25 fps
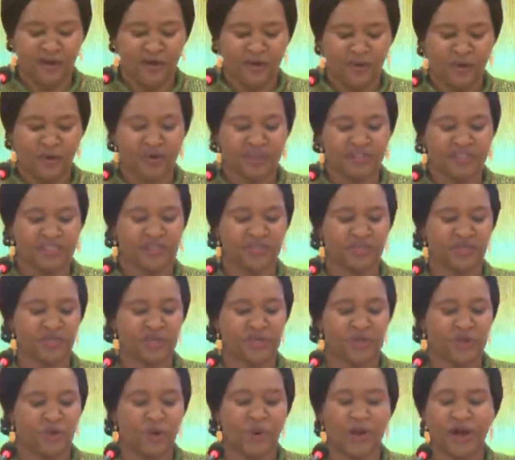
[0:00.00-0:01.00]
What is
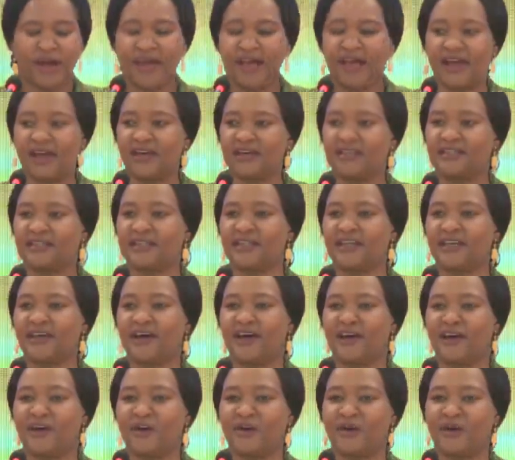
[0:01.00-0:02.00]
required
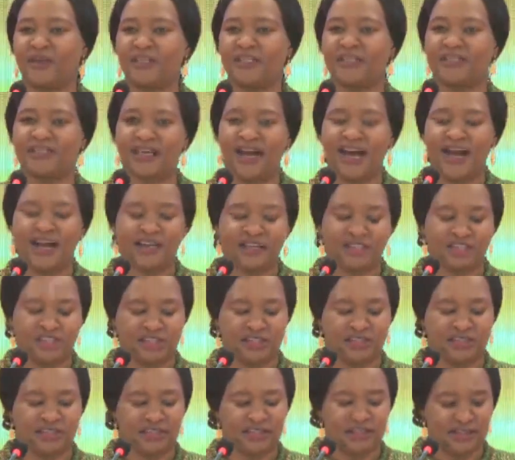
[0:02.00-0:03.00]
now is
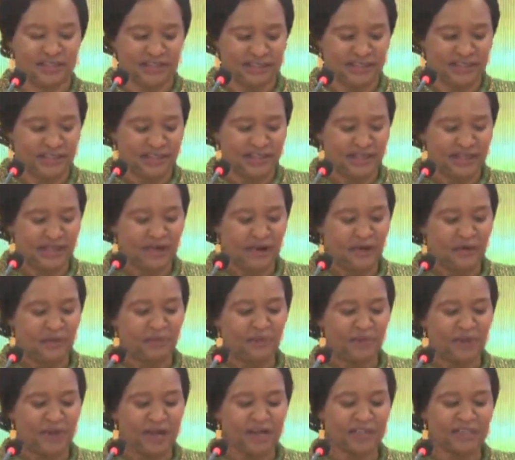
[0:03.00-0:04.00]
action,
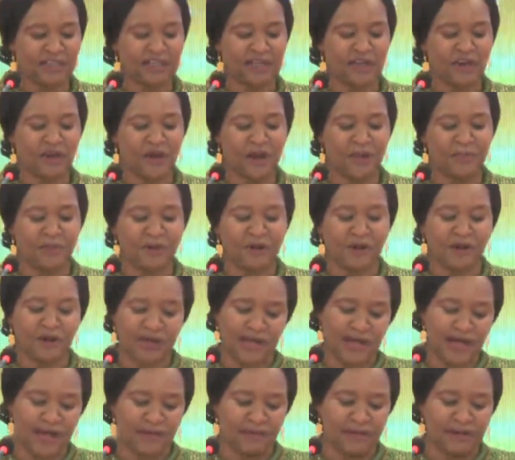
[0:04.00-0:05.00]
practical
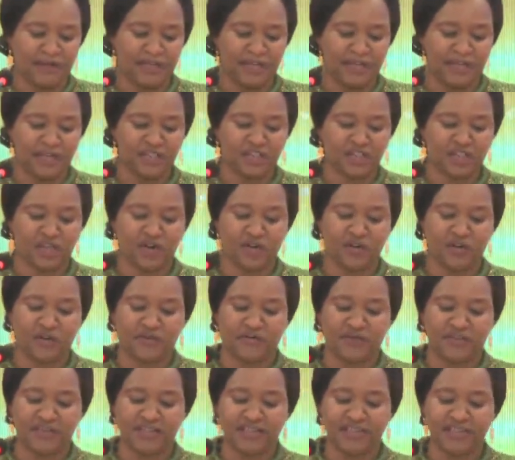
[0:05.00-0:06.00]
application
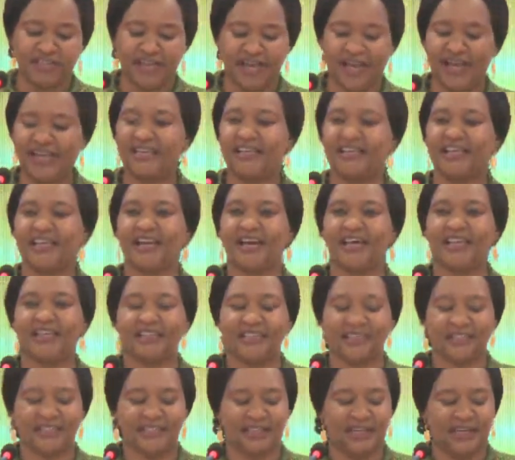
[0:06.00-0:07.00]
of these
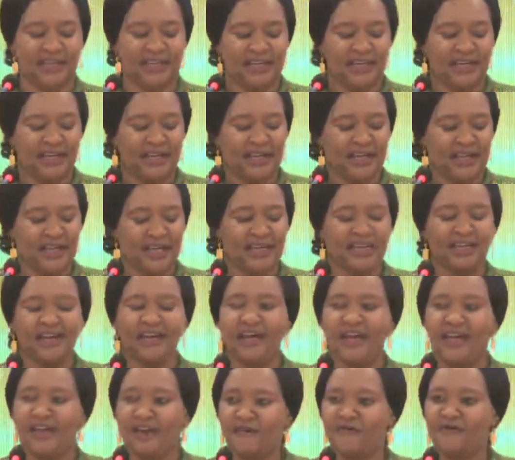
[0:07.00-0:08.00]
guidelines
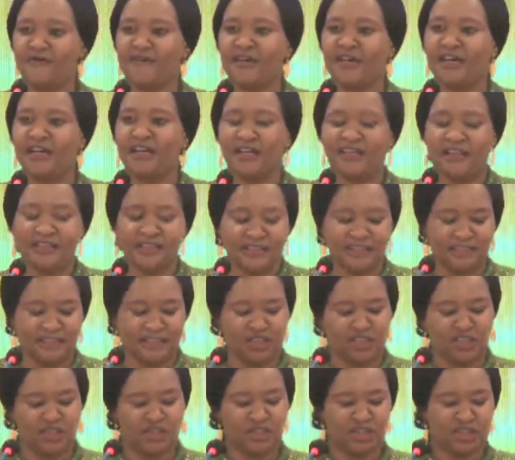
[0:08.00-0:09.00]
in every
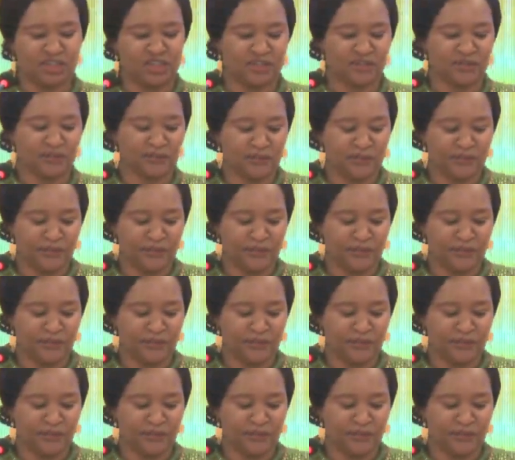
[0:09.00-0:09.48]
institution,